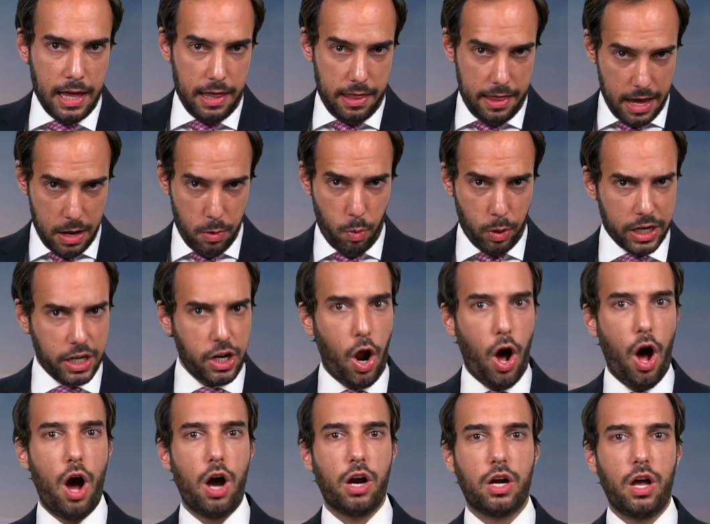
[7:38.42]
They wanted
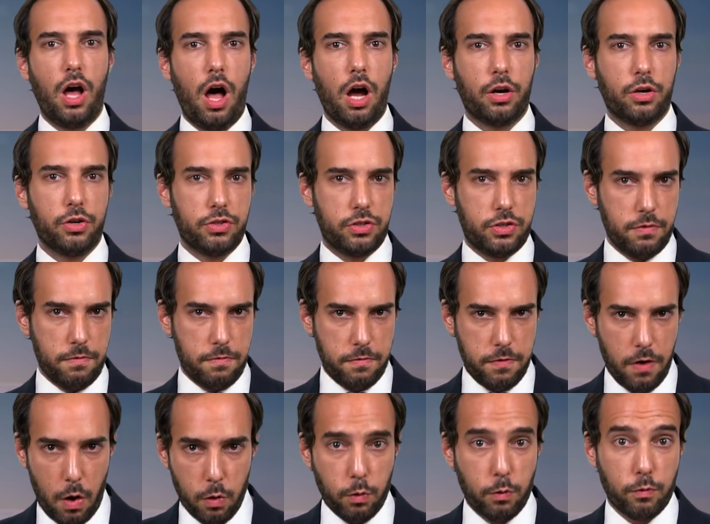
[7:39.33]
Hong Kongers to
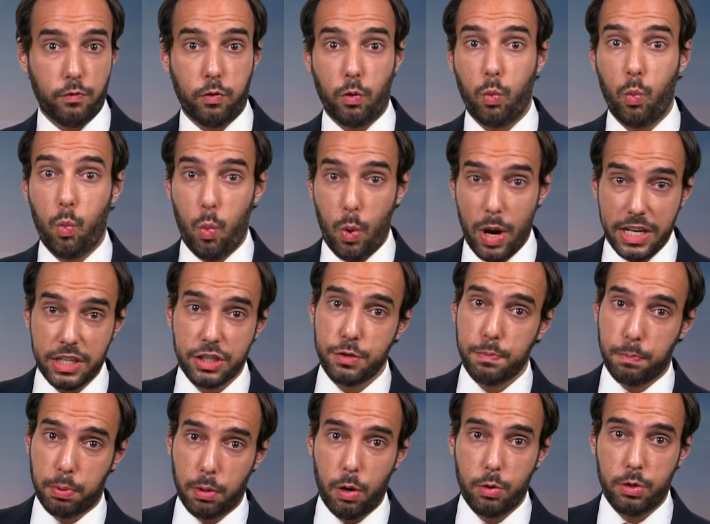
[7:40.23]
vote for
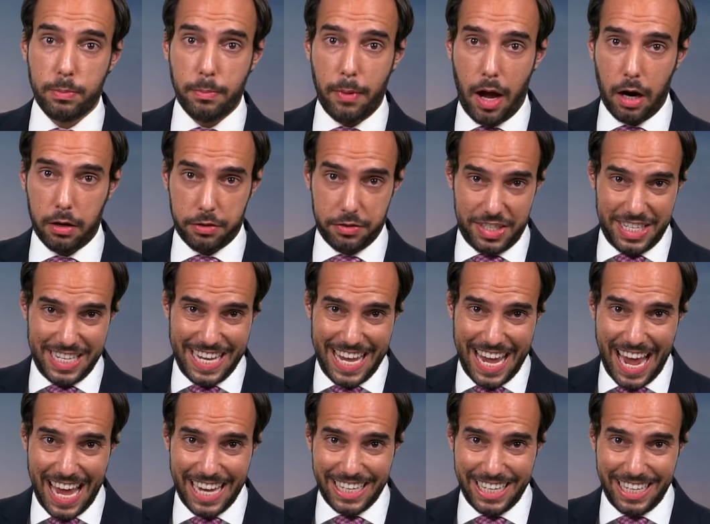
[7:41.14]
which pro-democracy
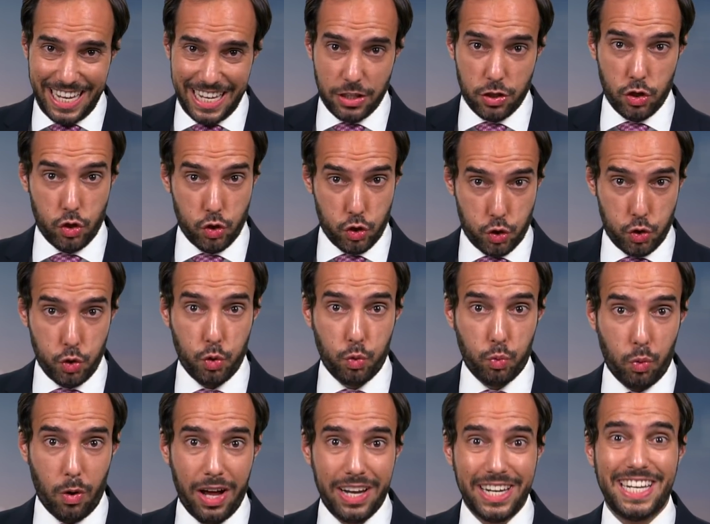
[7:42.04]
candidates should
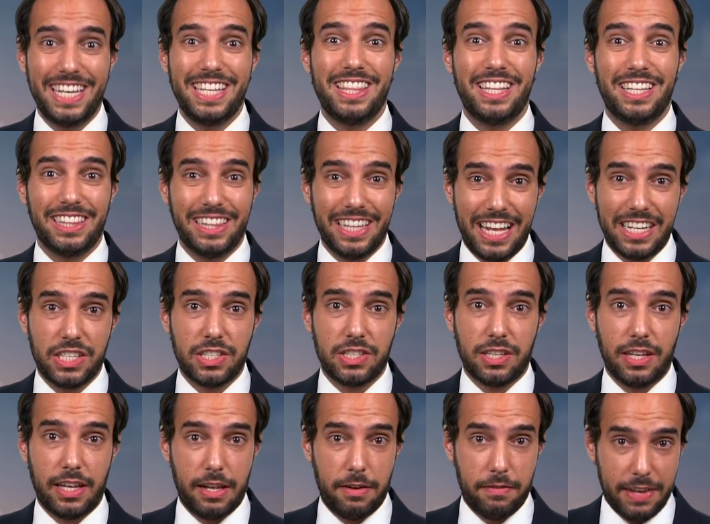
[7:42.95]
run in the
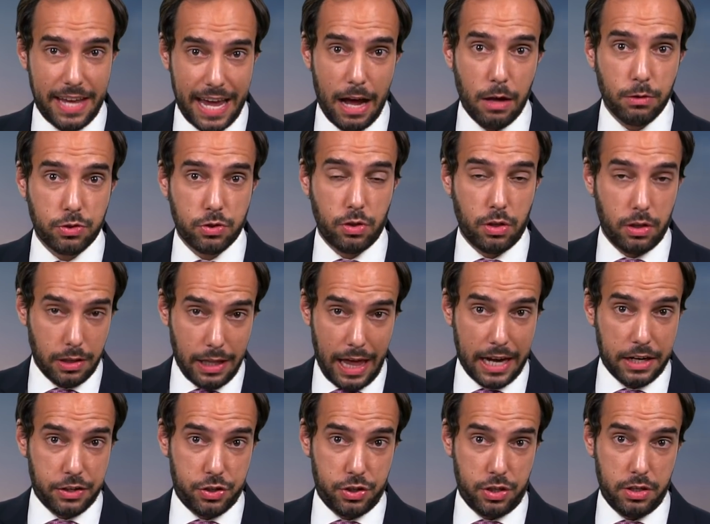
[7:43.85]
Legislative Council
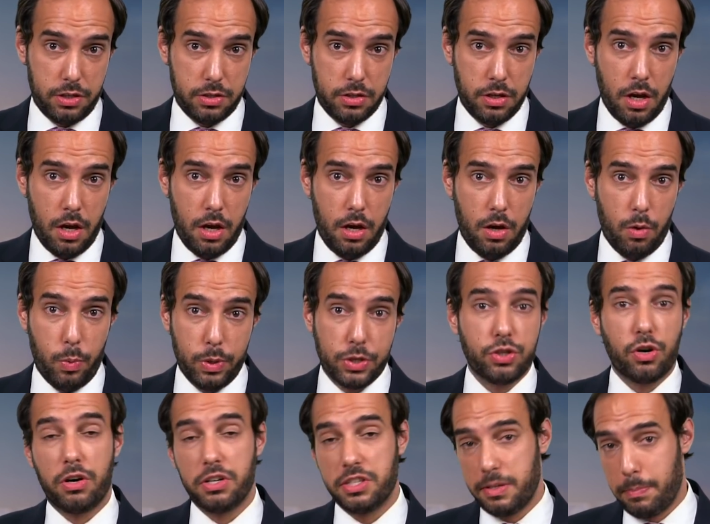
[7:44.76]
elections,
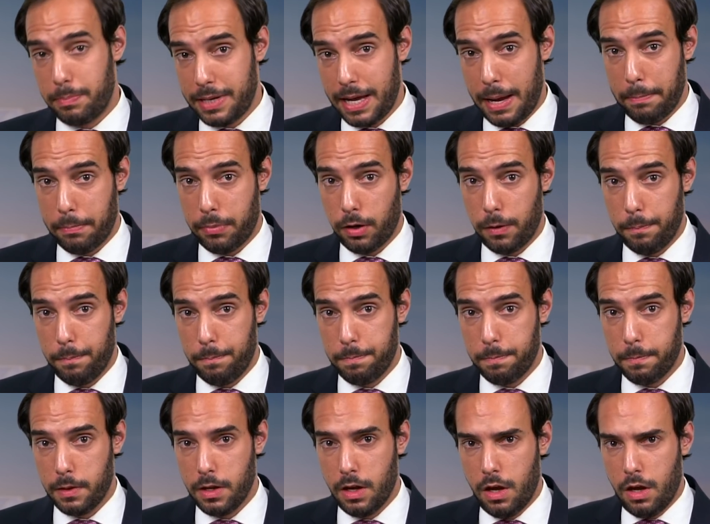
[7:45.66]
which are in September.
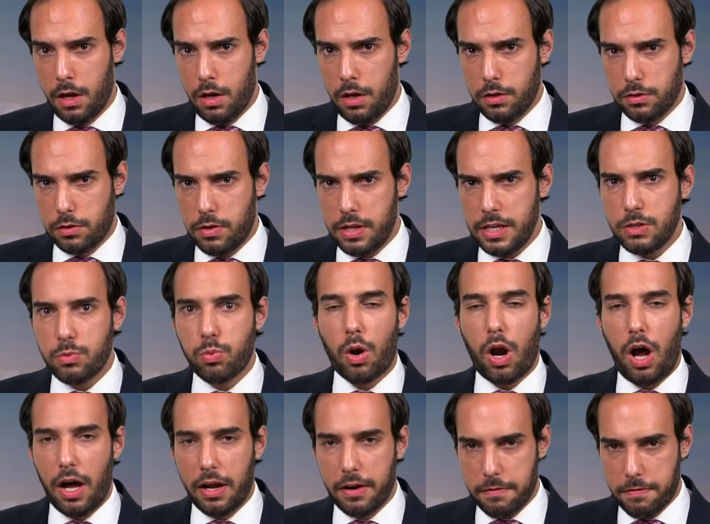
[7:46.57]
So these
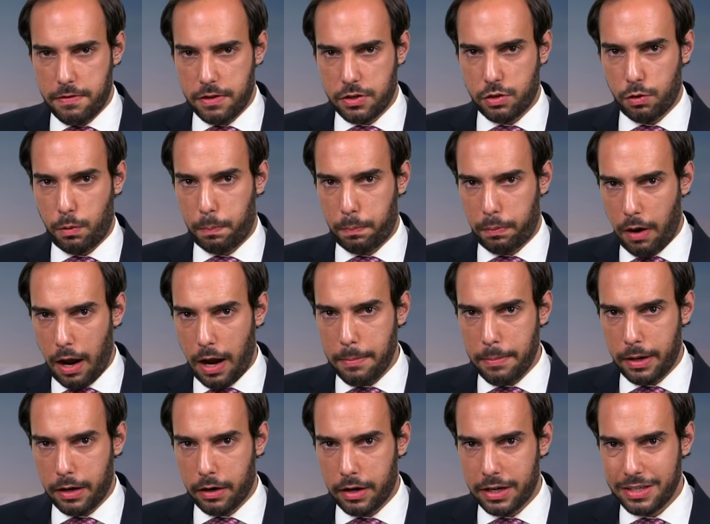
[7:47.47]
were unofficial
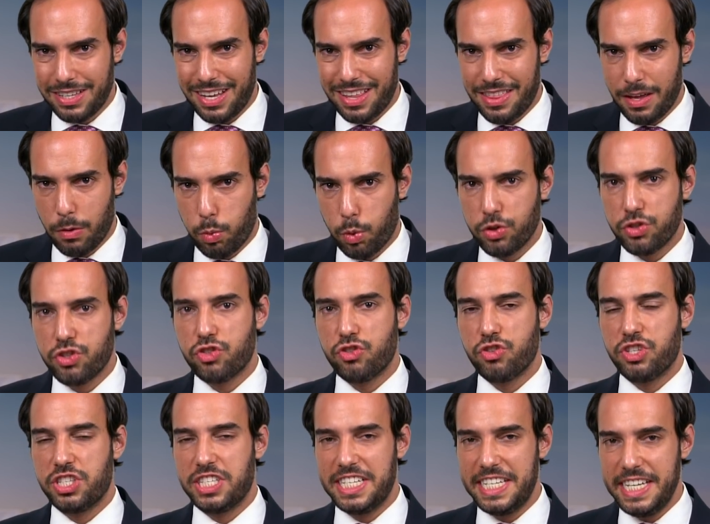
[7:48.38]
primaries that were
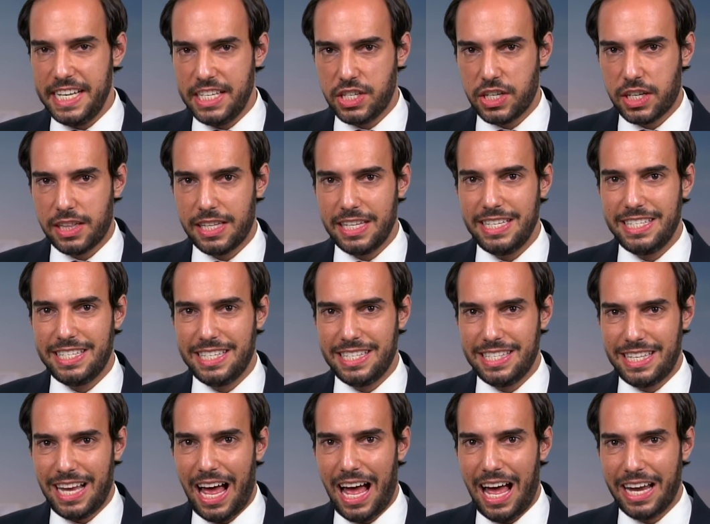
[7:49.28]
strategically
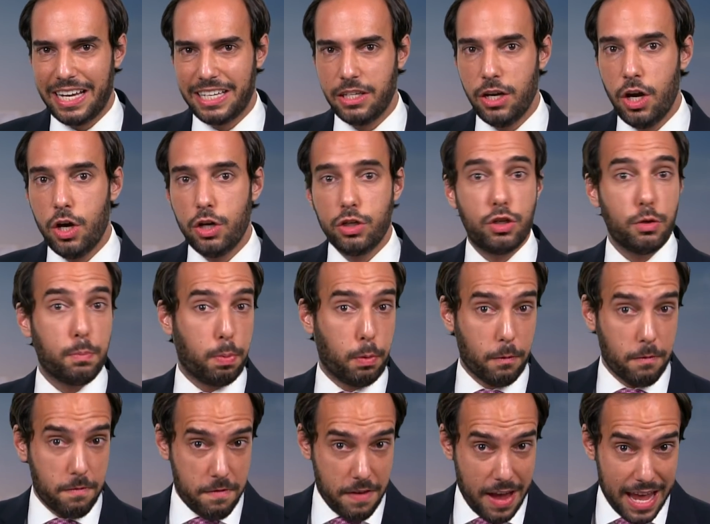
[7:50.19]
designed to
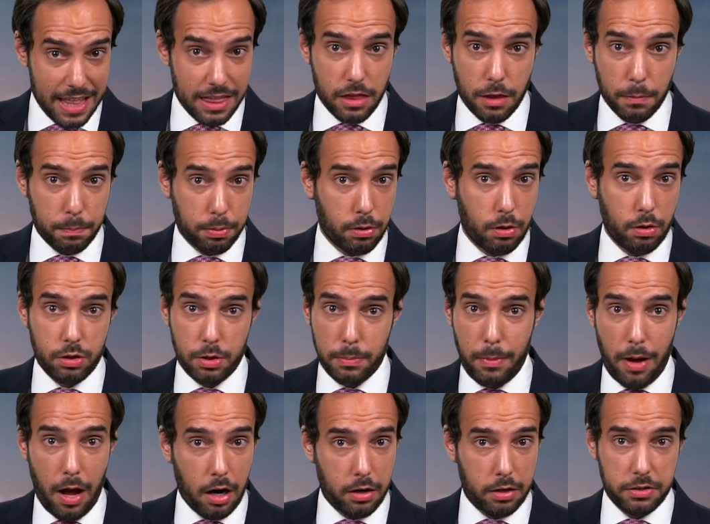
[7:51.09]
prevent the
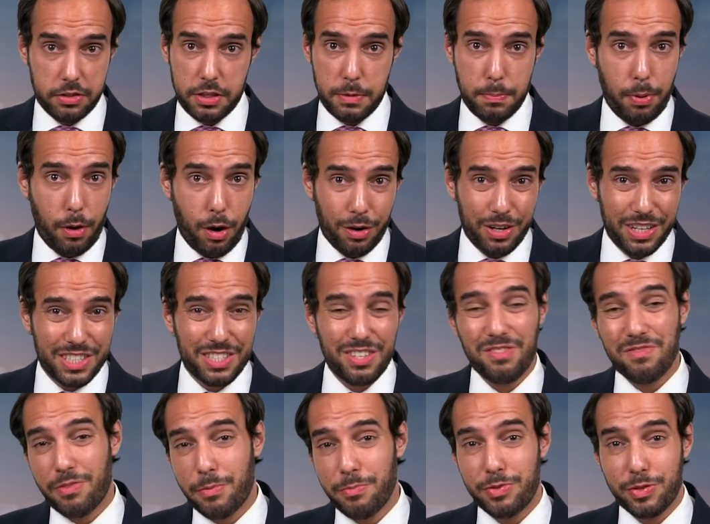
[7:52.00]
pro-democracy parties
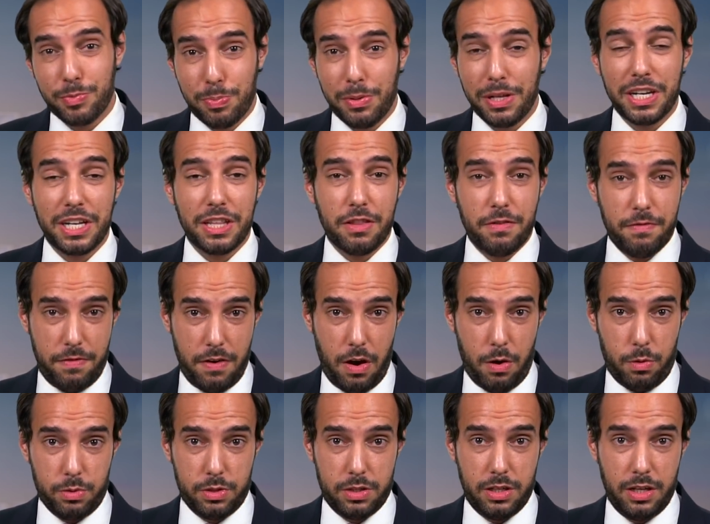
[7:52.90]
from splitting the
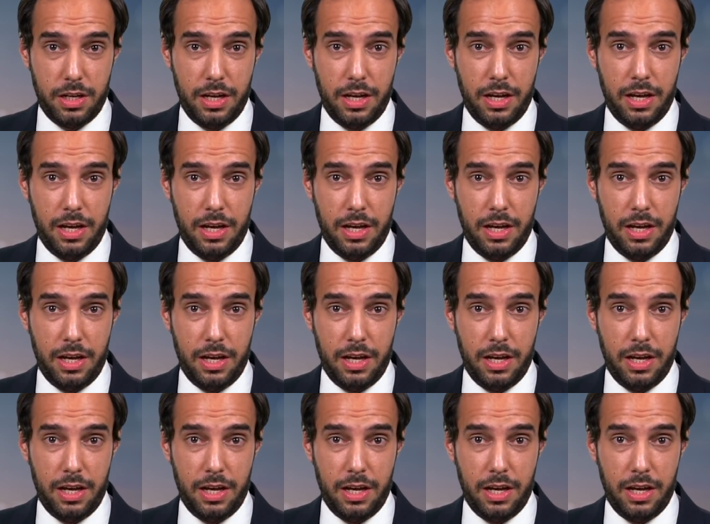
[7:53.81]
vote.